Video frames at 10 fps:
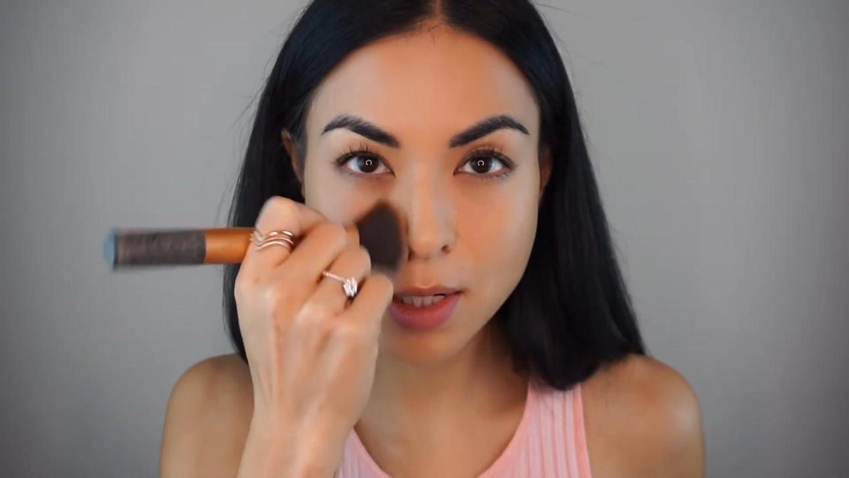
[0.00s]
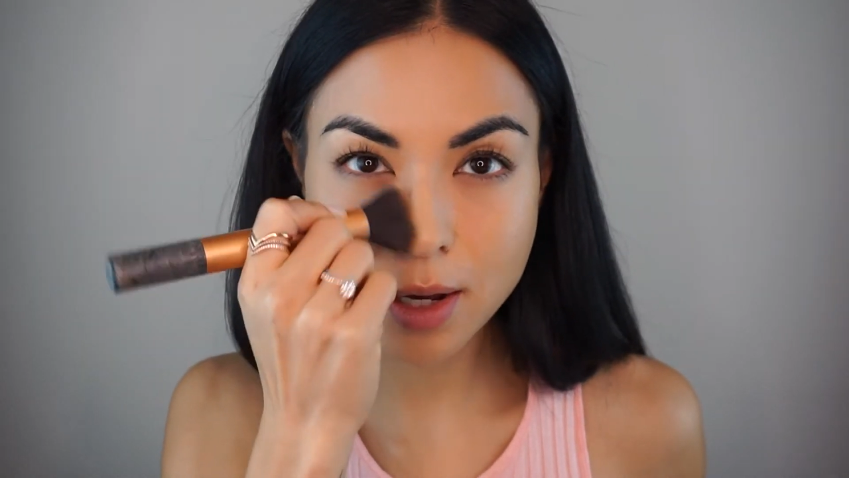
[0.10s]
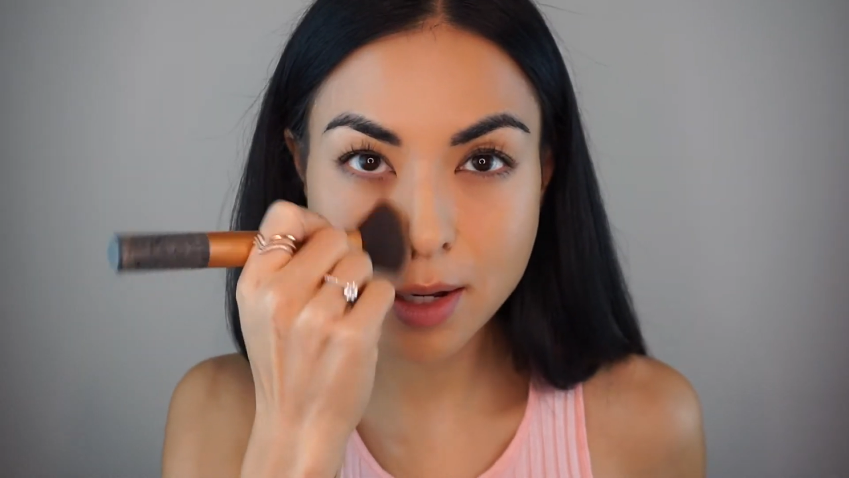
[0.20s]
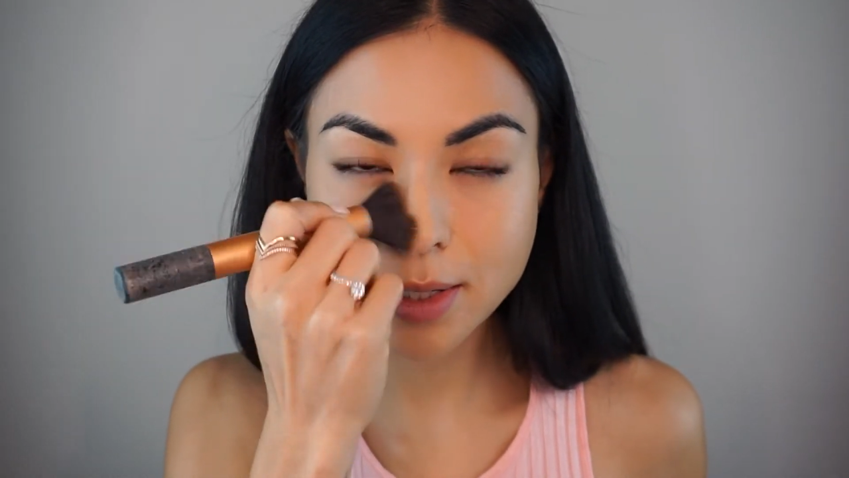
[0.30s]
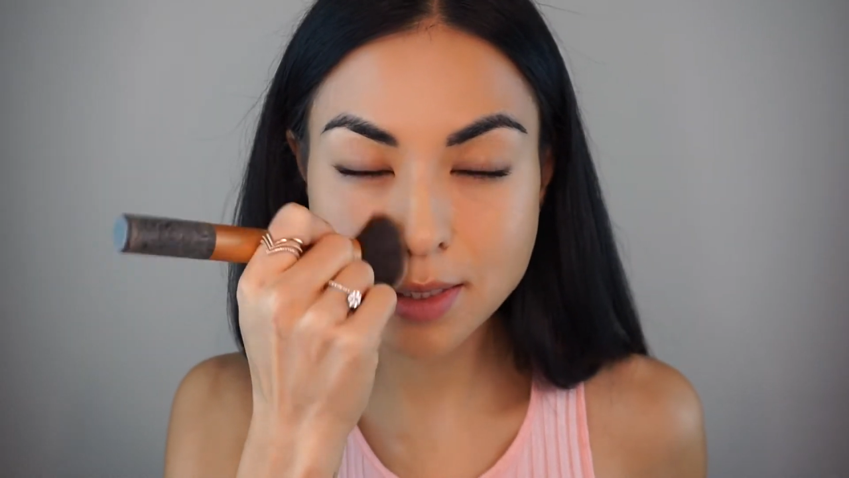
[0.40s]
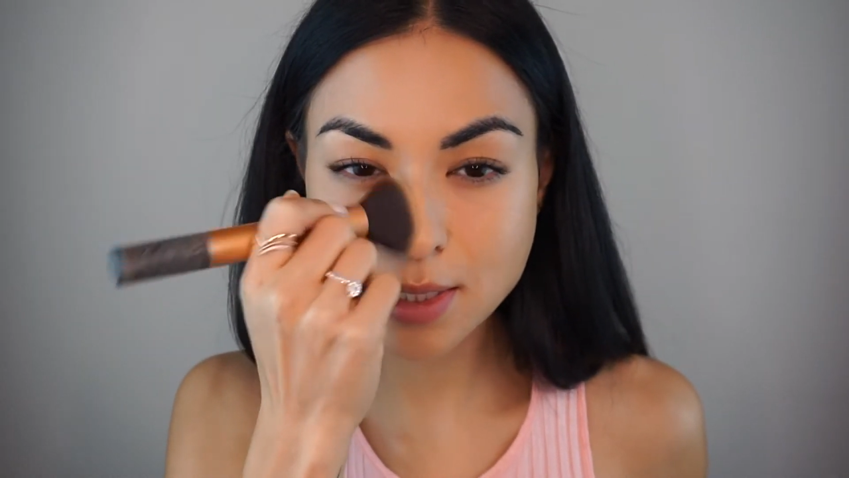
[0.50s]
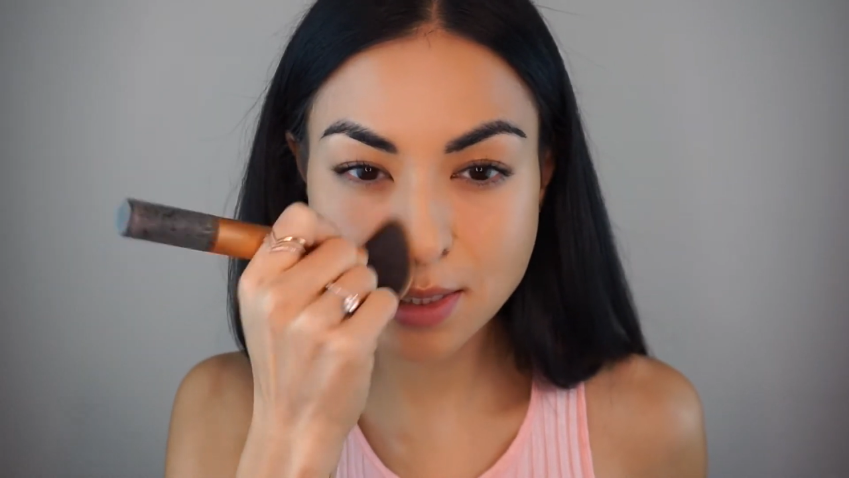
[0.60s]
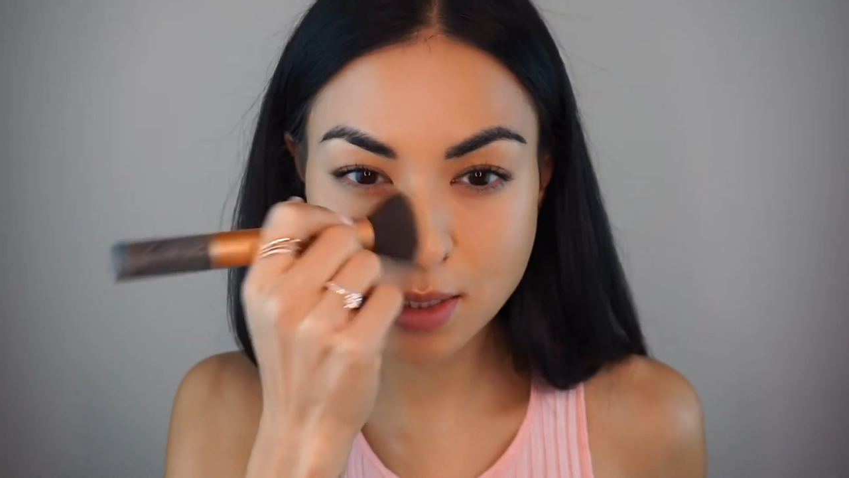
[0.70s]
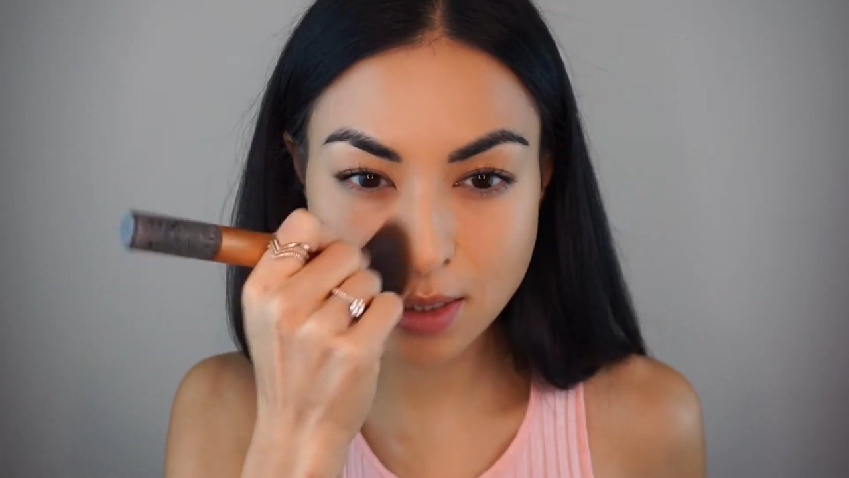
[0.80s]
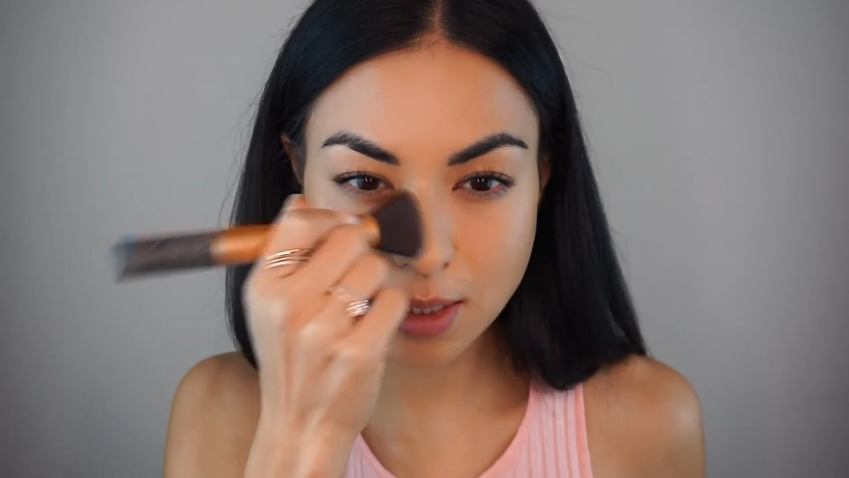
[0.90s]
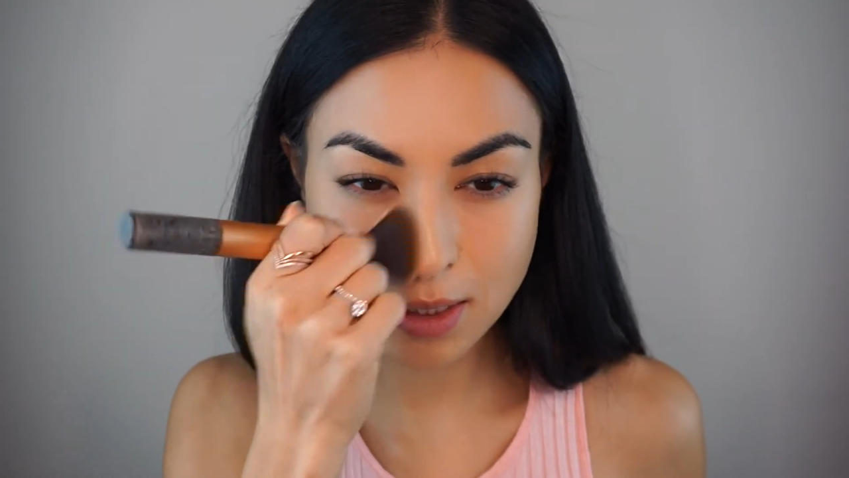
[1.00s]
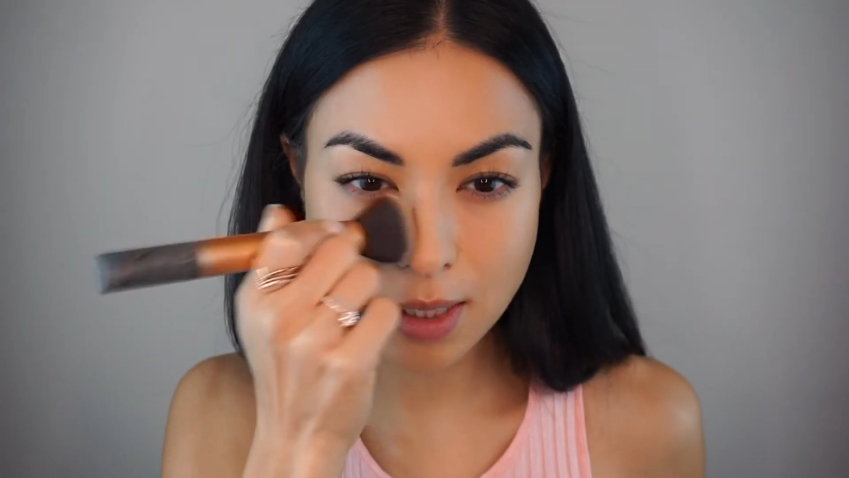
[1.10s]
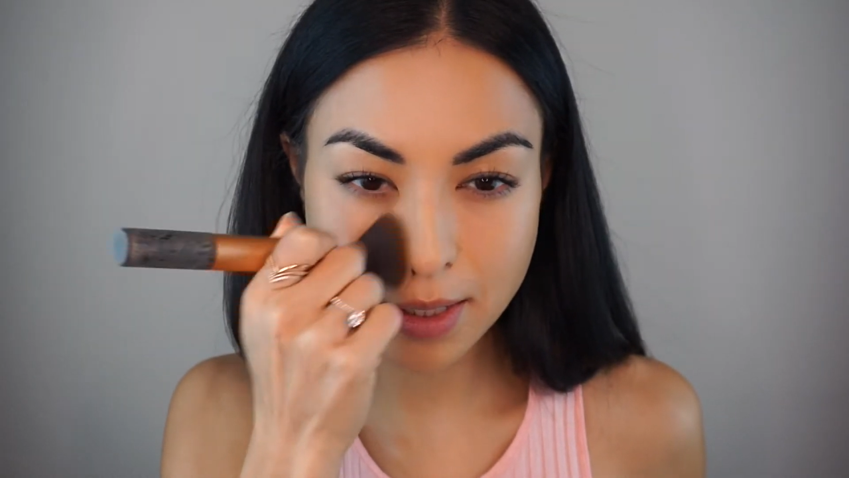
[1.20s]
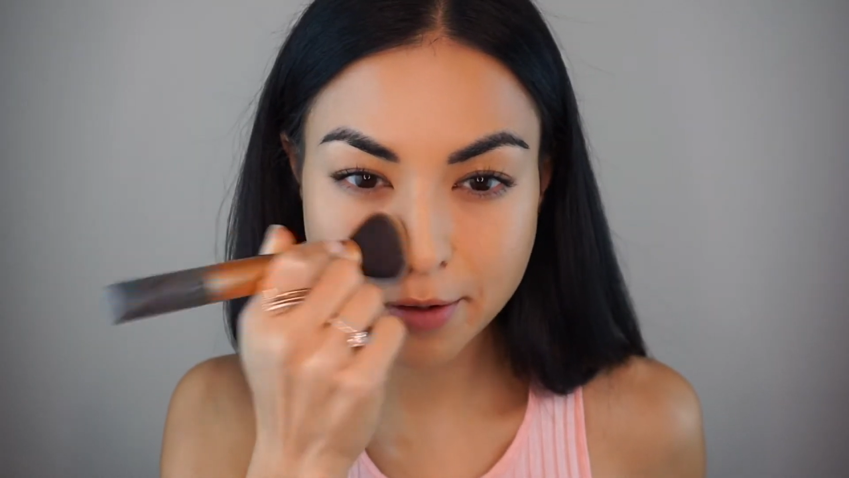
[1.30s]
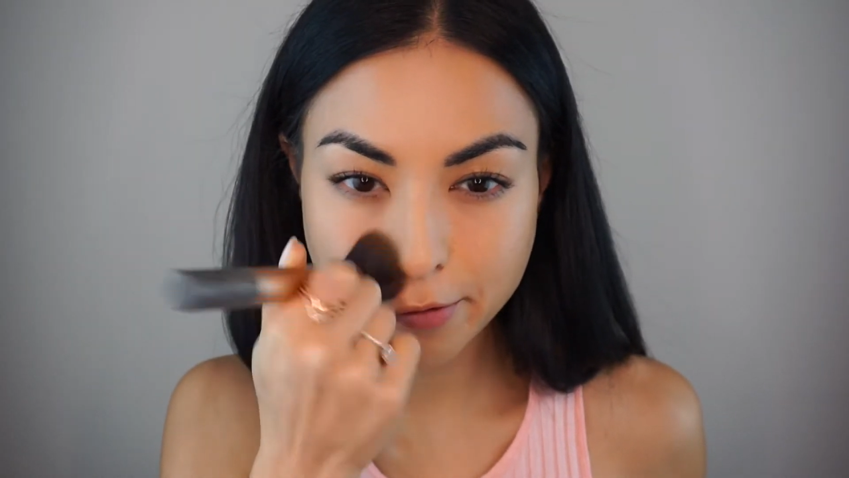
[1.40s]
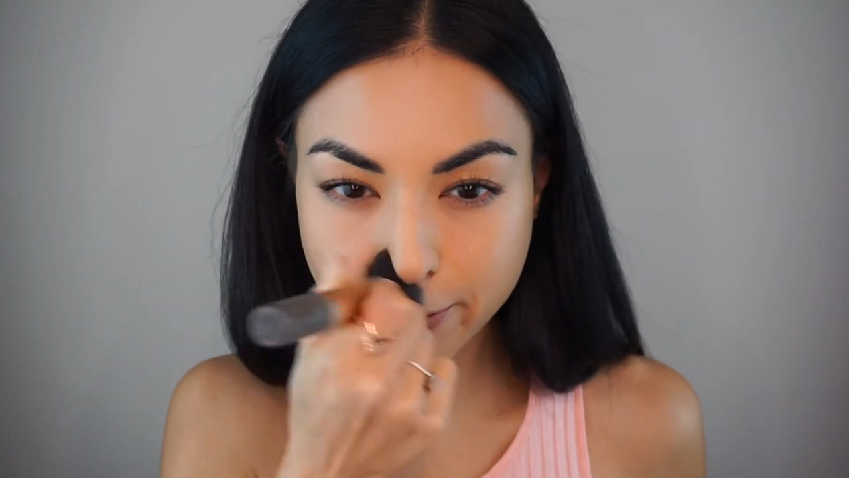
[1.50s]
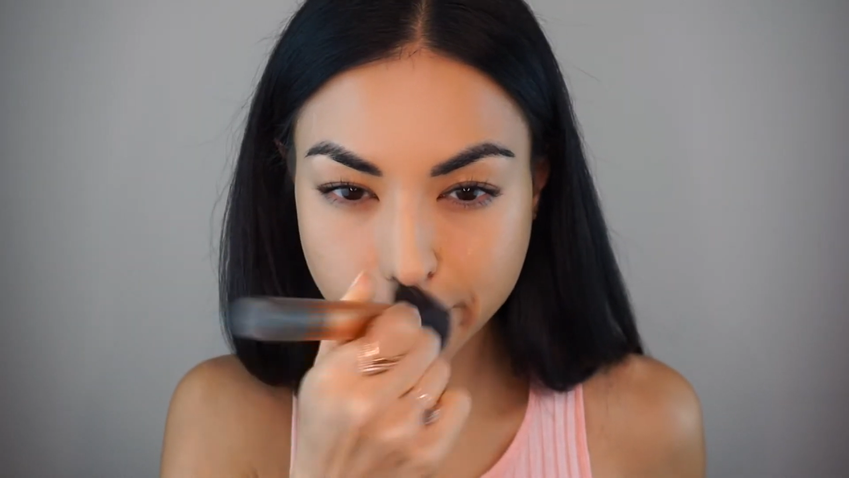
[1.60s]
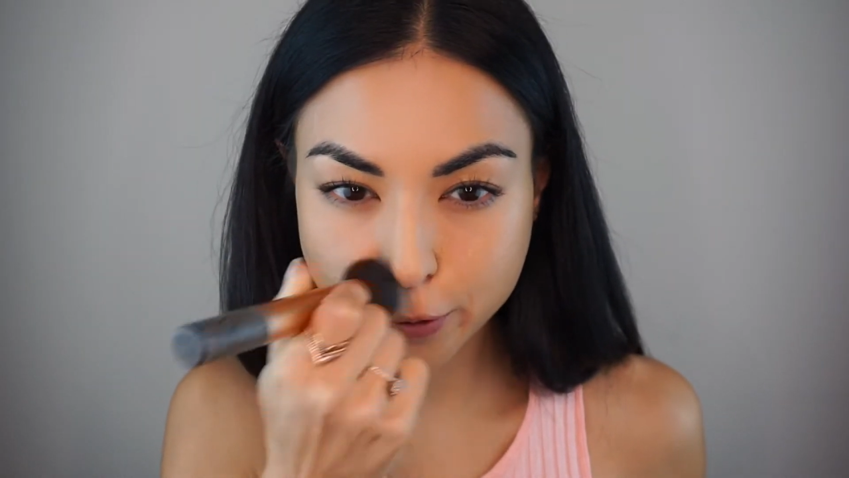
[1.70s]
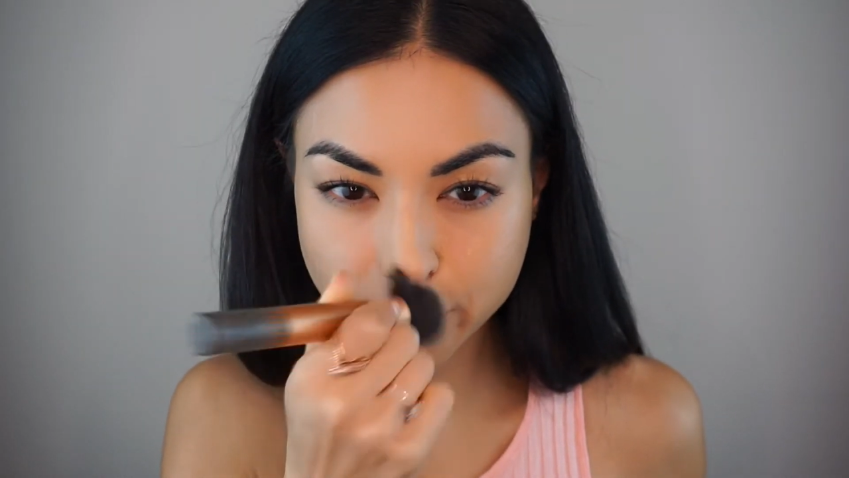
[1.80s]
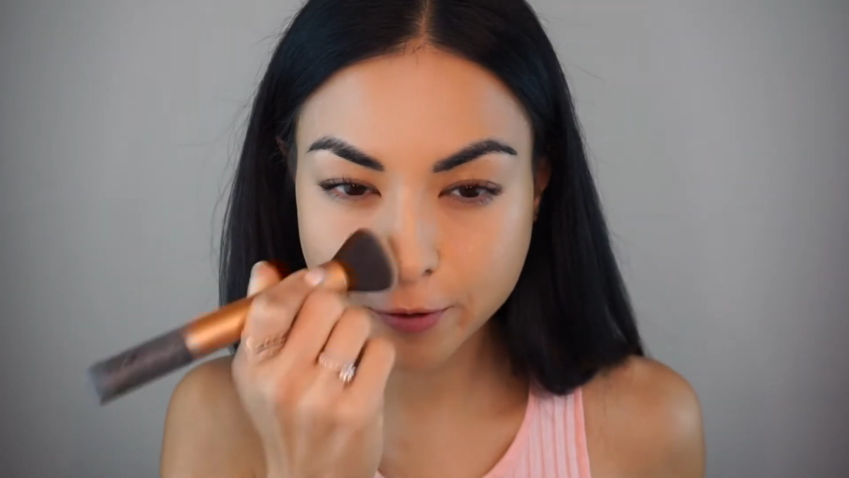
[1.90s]
not like
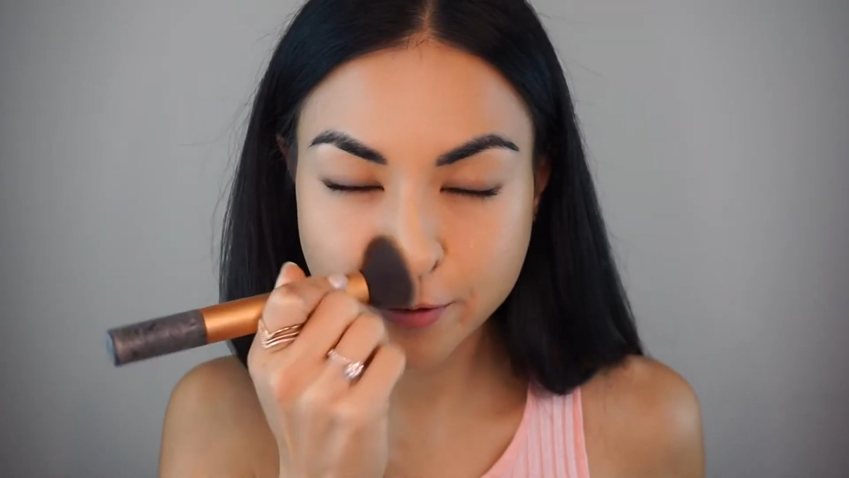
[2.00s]
full,